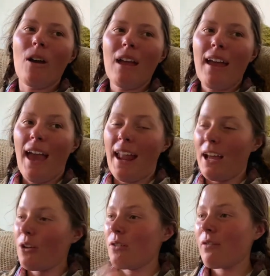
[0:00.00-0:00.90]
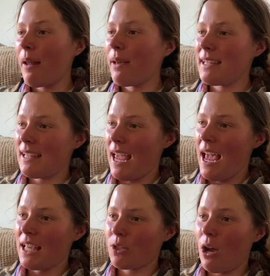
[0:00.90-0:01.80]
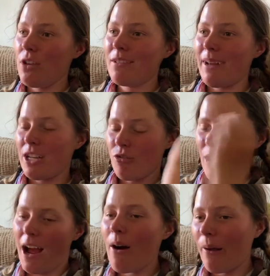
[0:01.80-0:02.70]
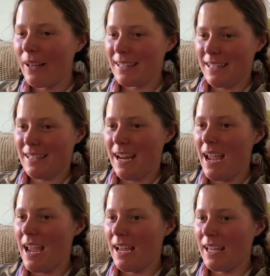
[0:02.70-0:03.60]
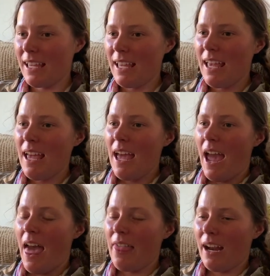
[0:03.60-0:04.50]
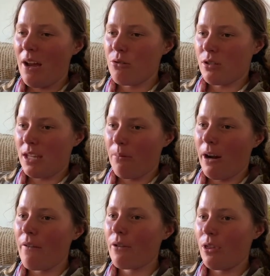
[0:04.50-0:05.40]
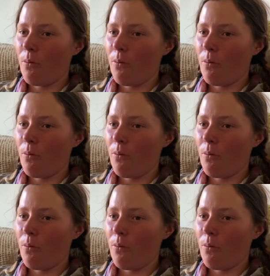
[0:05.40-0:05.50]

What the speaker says: And I couldn't find my stake, so I used my trowel as a stake. And then I was just like, whenever the